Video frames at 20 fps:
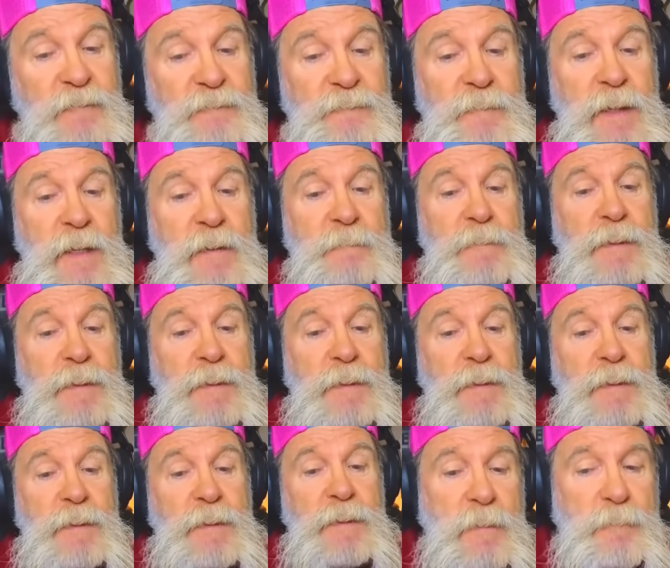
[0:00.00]
hat with it.
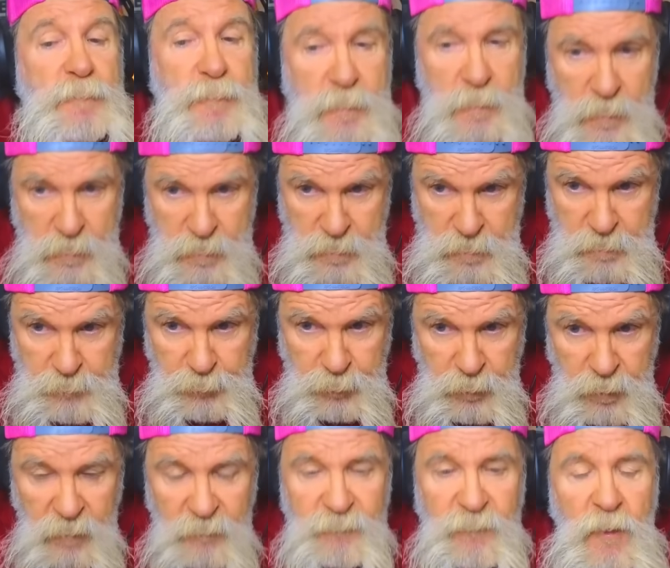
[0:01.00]

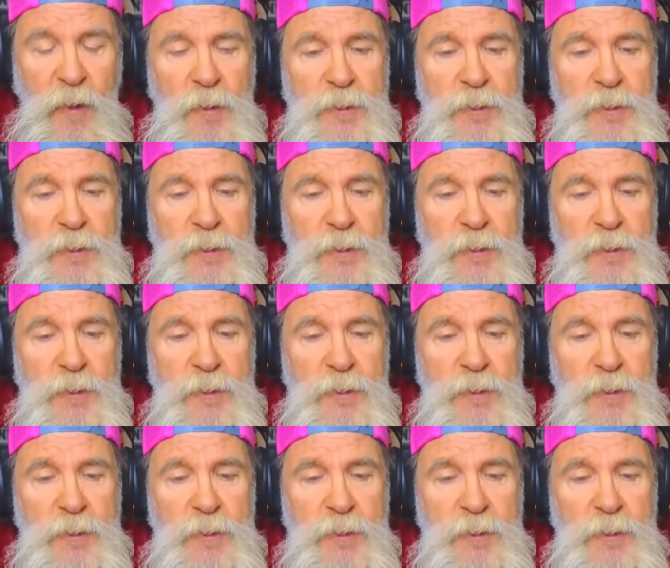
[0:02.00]
Very